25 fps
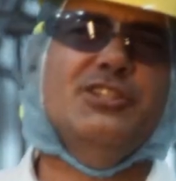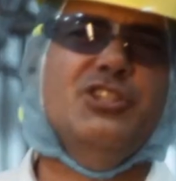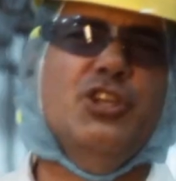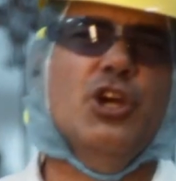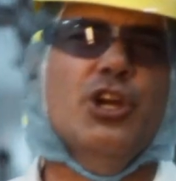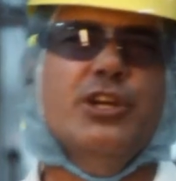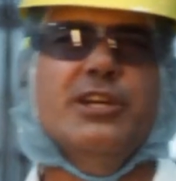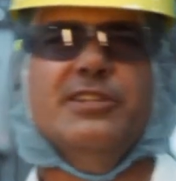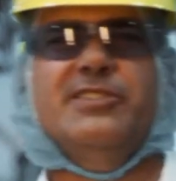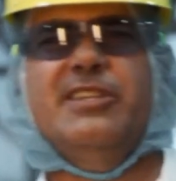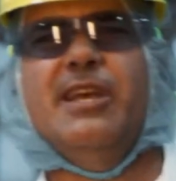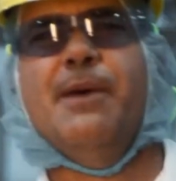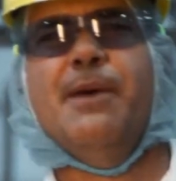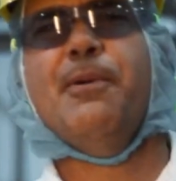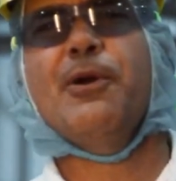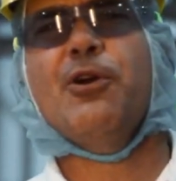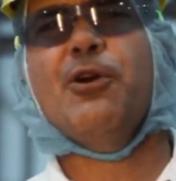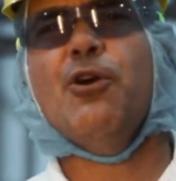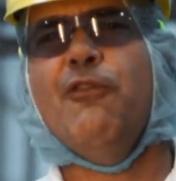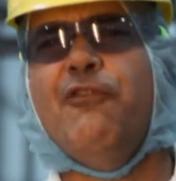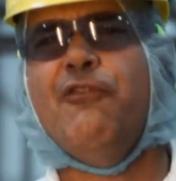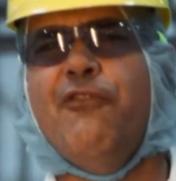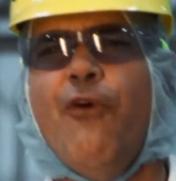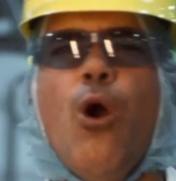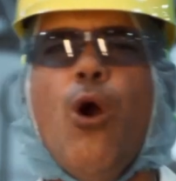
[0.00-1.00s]
took a
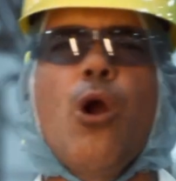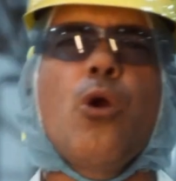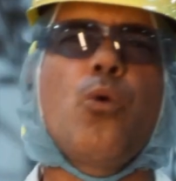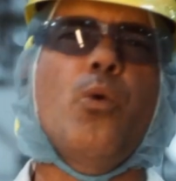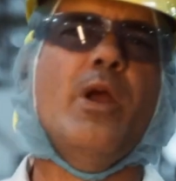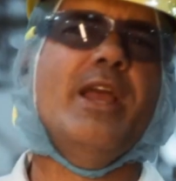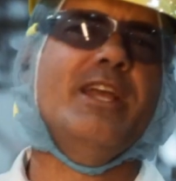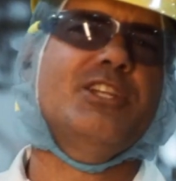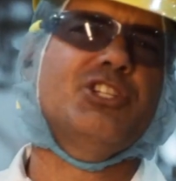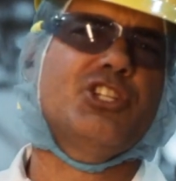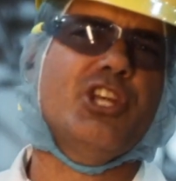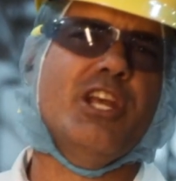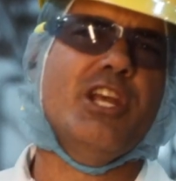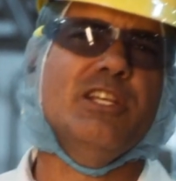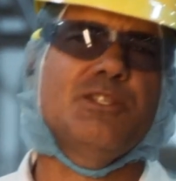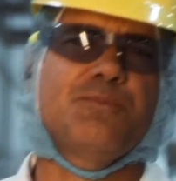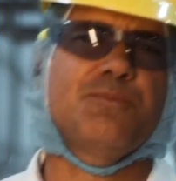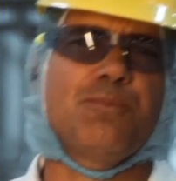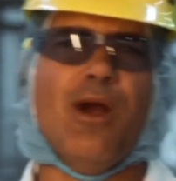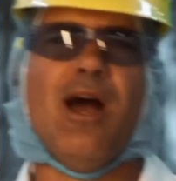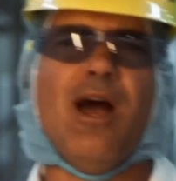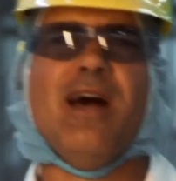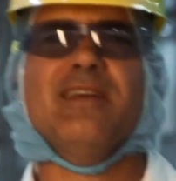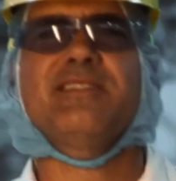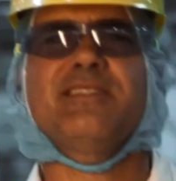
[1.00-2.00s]
typical four week cheese
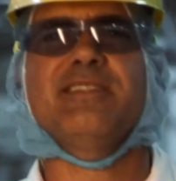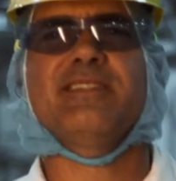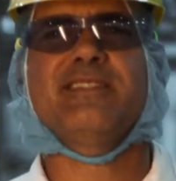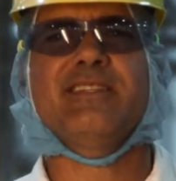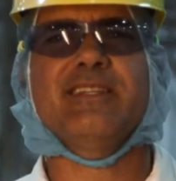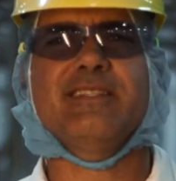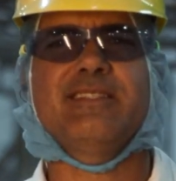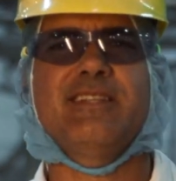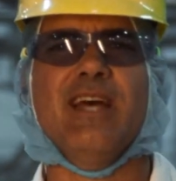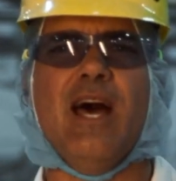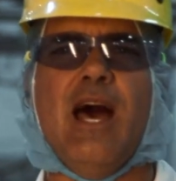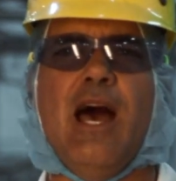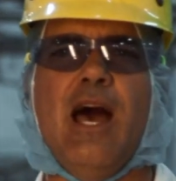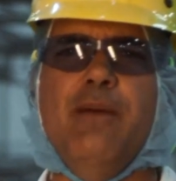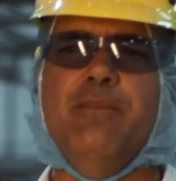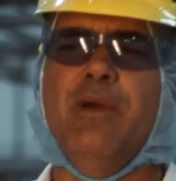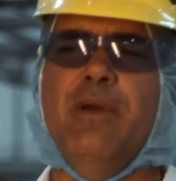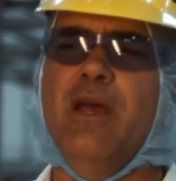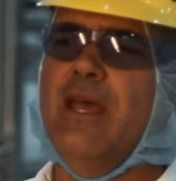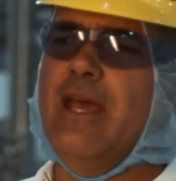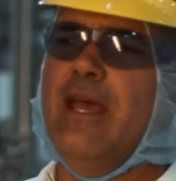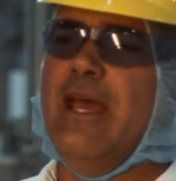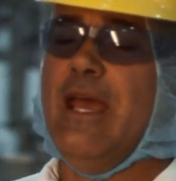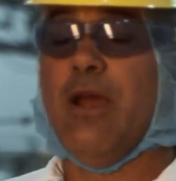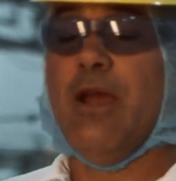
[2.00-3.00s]
processing time
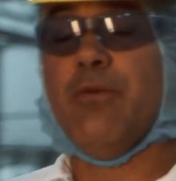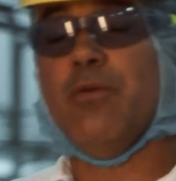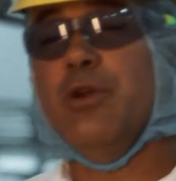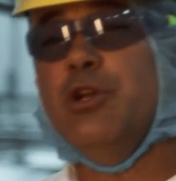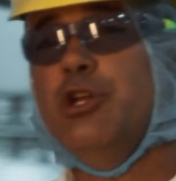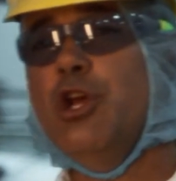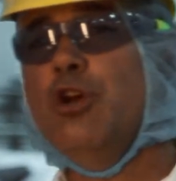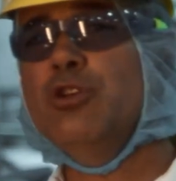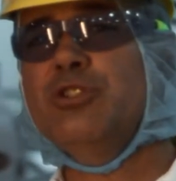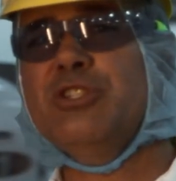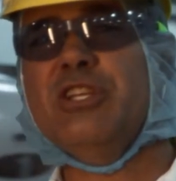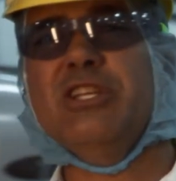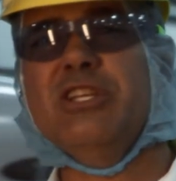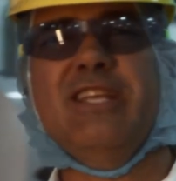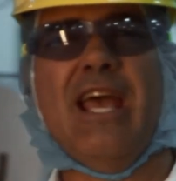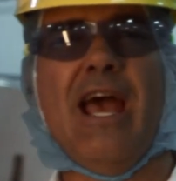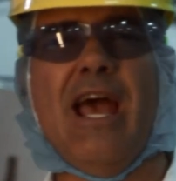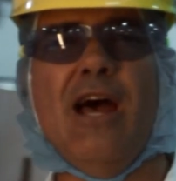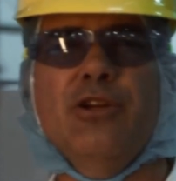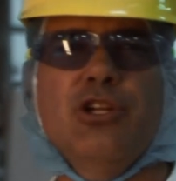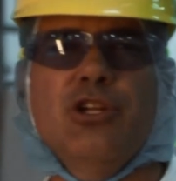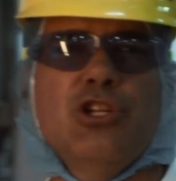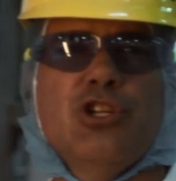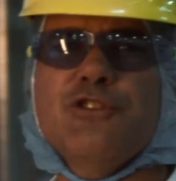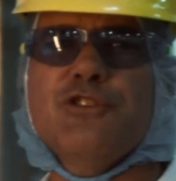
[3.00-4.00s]
and reduced it
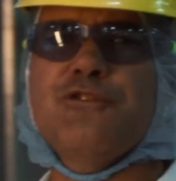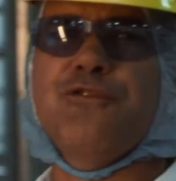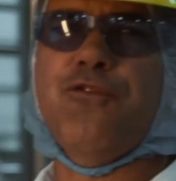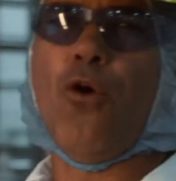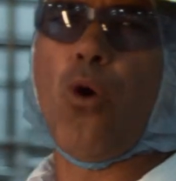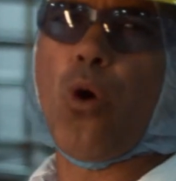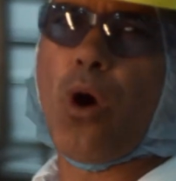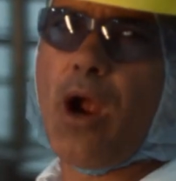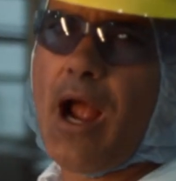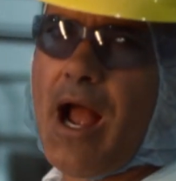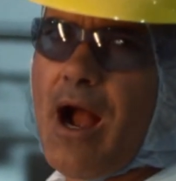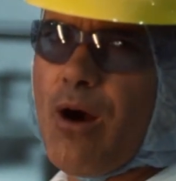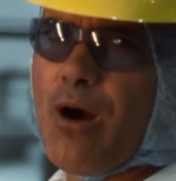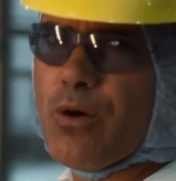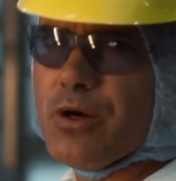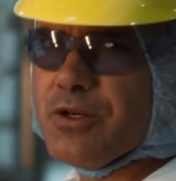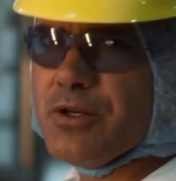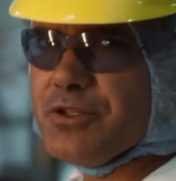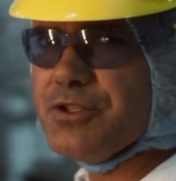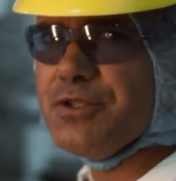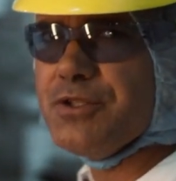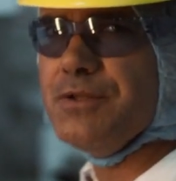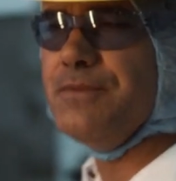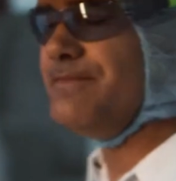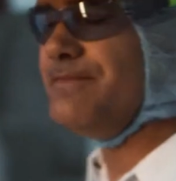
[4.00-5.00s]
down to just four
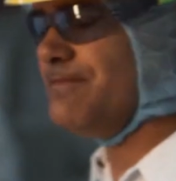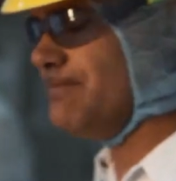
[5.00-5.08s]
hours